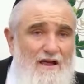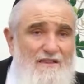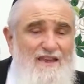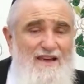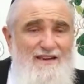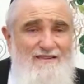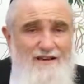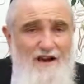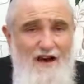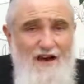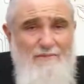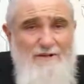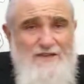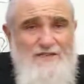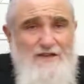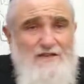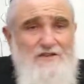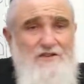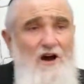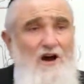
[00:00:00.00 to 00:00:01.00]
There's Chachmas
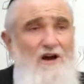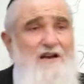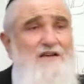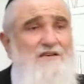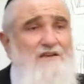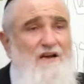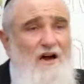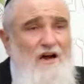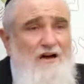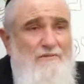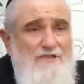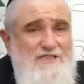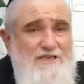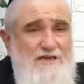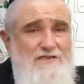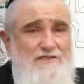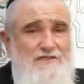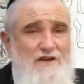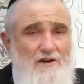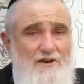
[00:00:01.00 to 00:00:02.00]
Eternus, Chachmas
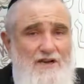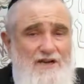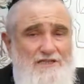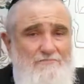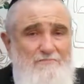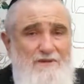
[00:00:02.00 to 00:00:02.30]
Chitzonius,